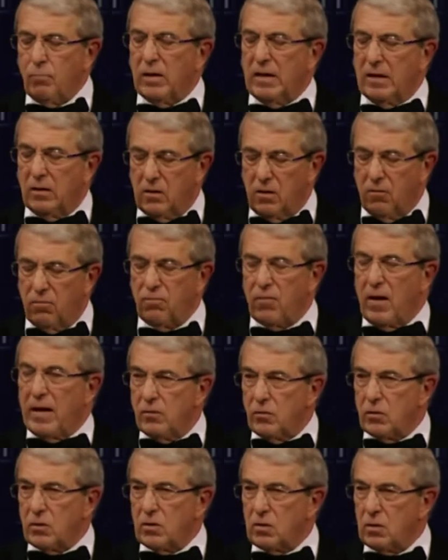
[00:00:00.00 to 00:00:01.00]
in
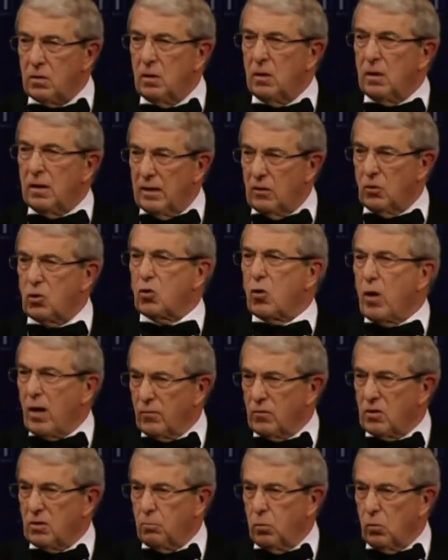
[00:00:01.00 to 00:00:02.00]
defense, in
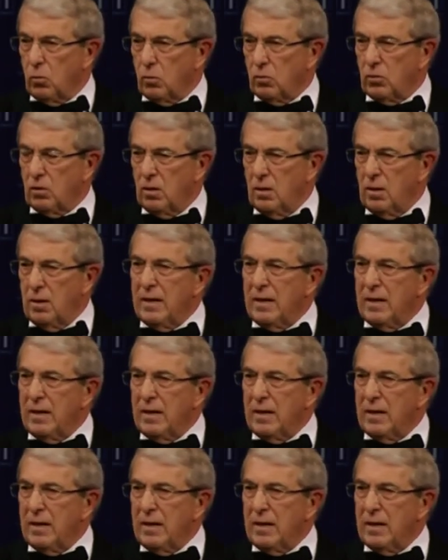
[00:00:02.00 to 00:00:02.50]
transport.